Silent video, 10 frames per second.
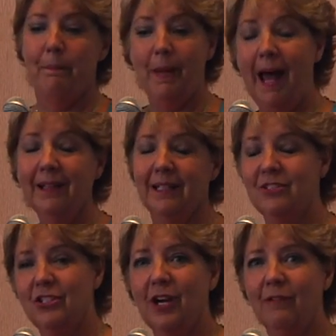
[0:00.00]

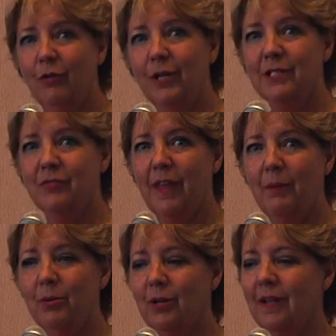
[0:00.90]
balanced young voice for
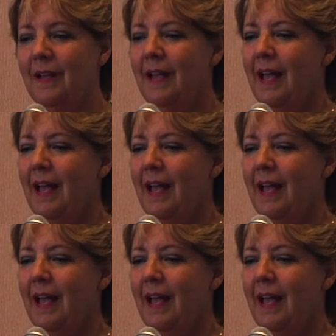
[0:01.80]
that book.